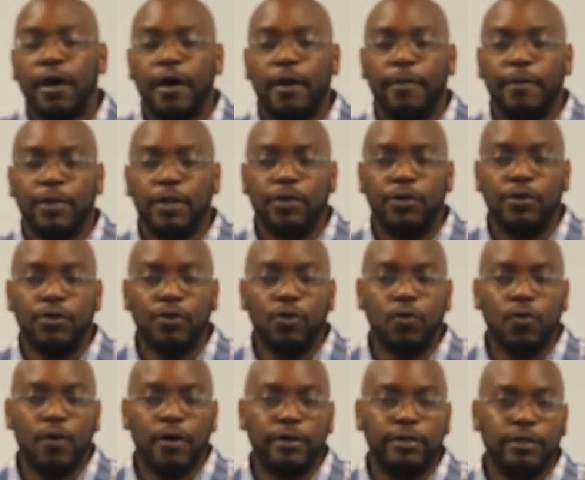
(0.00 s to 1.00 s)
You do
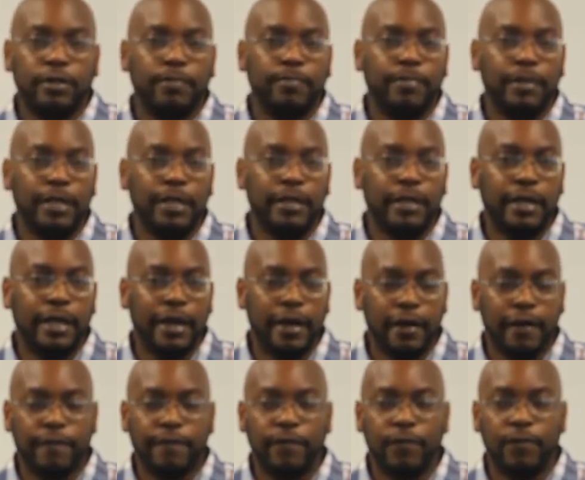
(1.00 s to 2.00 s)
want to be
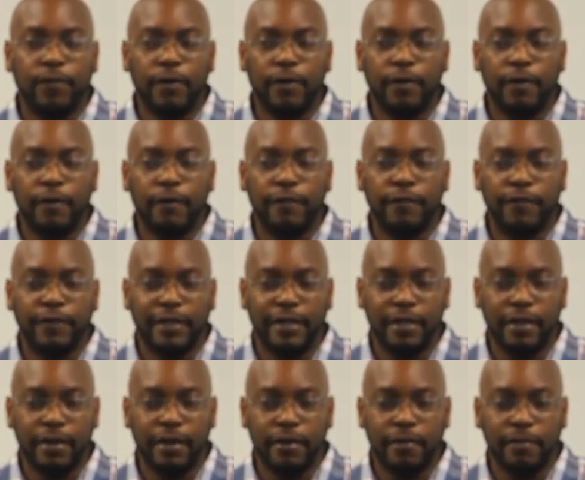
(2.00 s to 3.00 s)
careful of
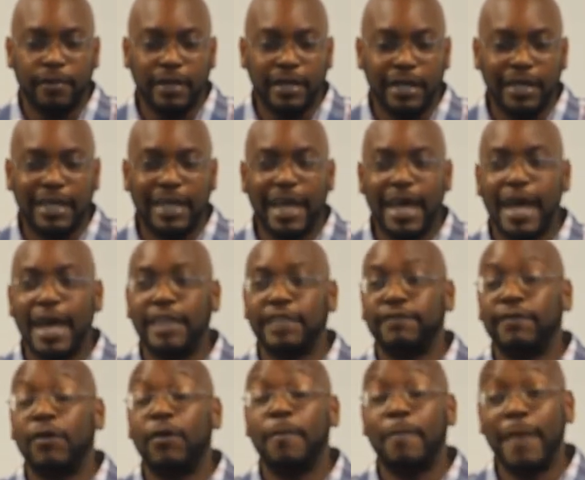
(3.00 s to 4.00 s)
good cash
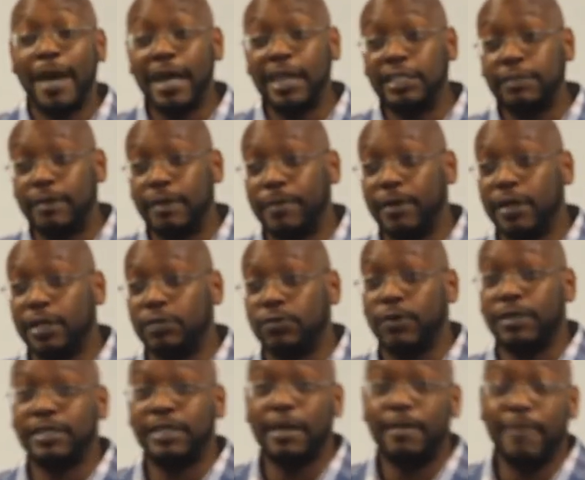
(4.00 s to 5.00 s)
flow management, because
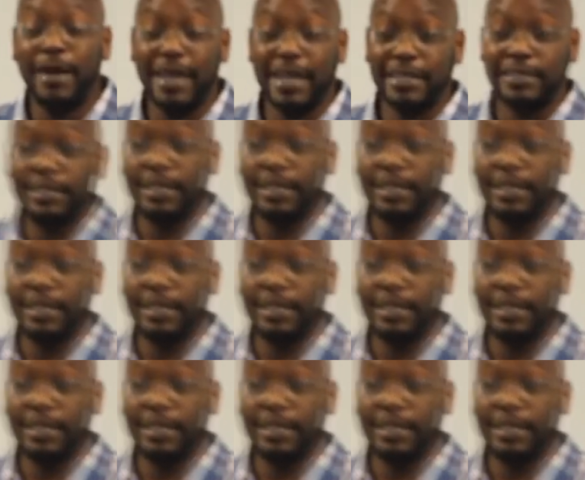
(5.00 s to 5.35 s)
once that money is